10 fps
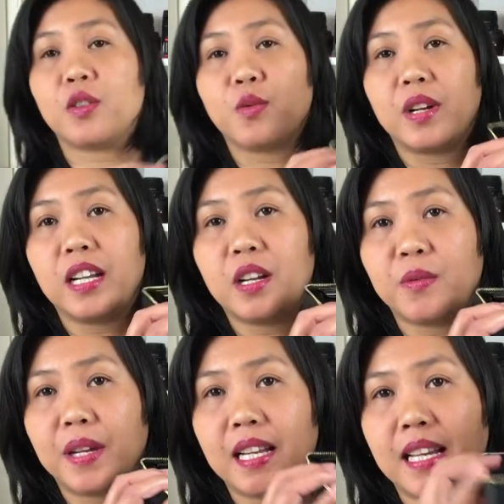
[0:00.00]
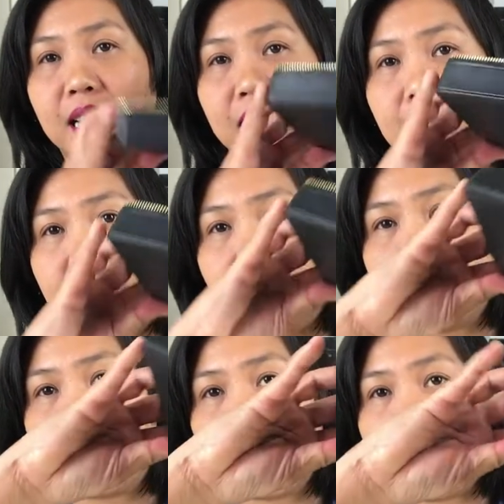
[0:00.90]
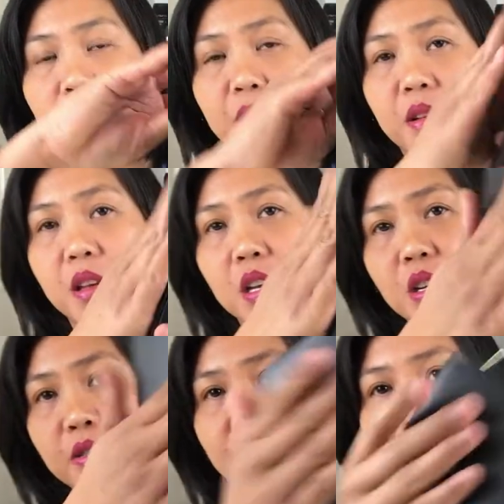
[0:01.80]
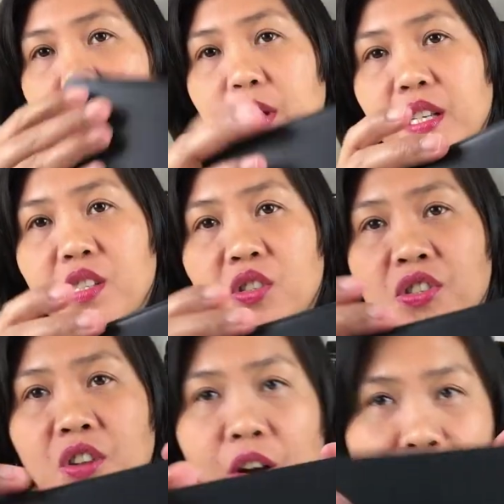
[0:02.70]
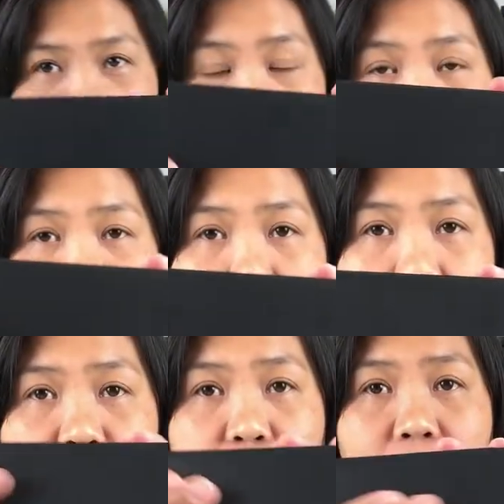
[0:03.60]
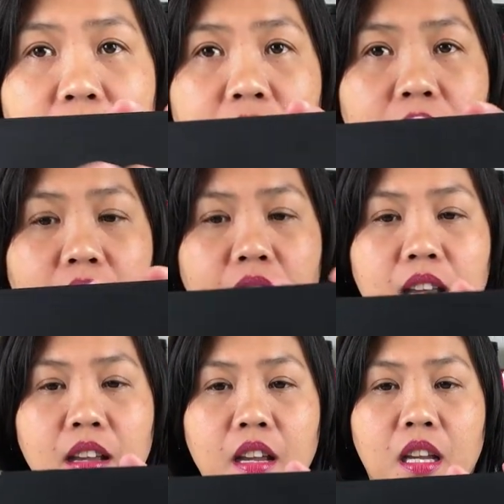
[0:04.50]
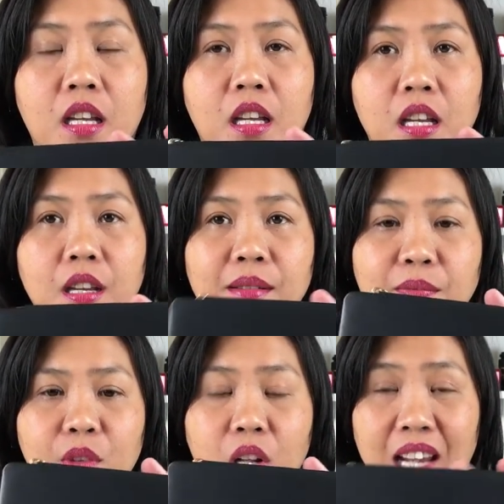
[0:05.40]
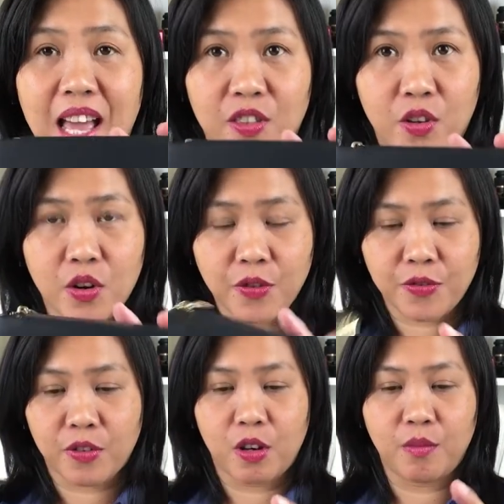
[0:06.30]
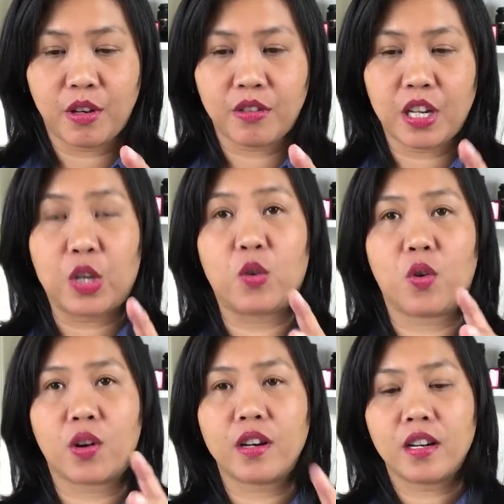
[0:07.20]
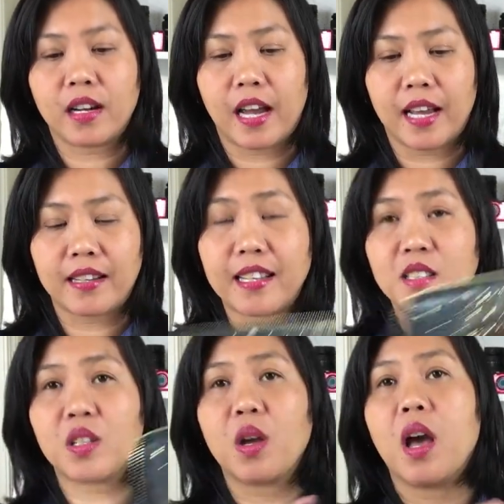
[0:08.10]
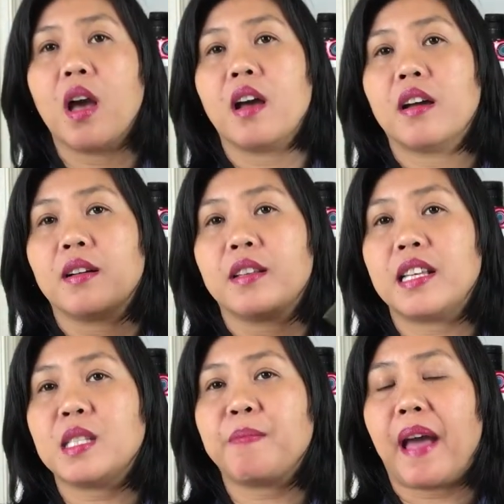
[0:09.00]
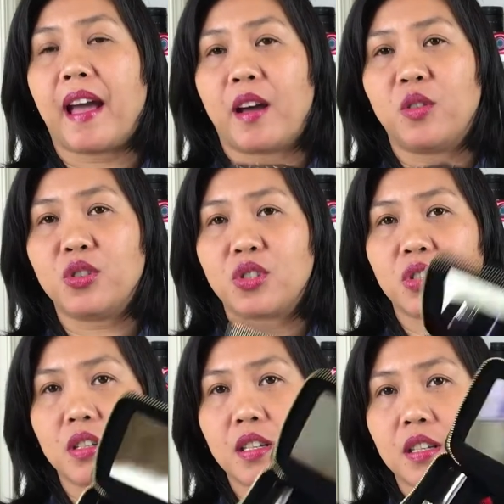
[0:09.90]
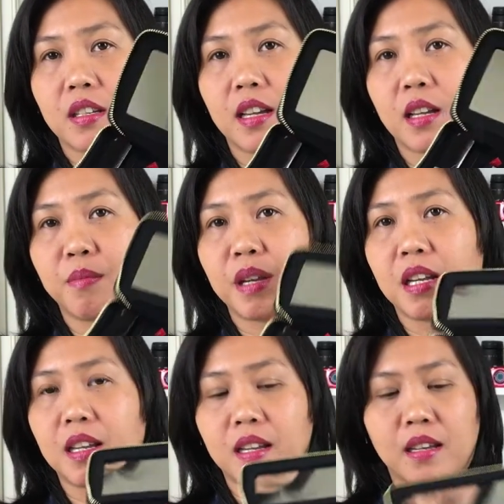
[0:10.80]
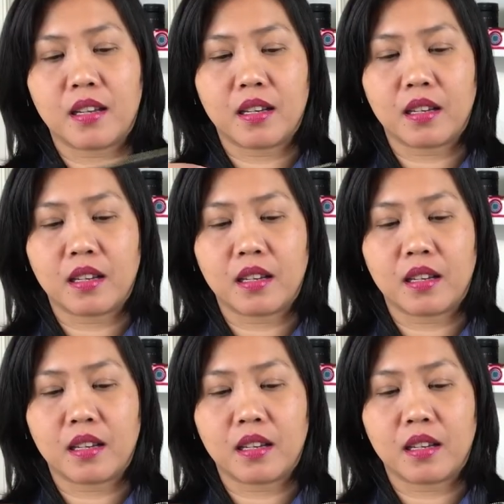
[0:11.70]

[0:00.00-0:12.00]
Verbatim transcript: the really, really nice, very soft battery a leather from Dior. And this, this pouch can be,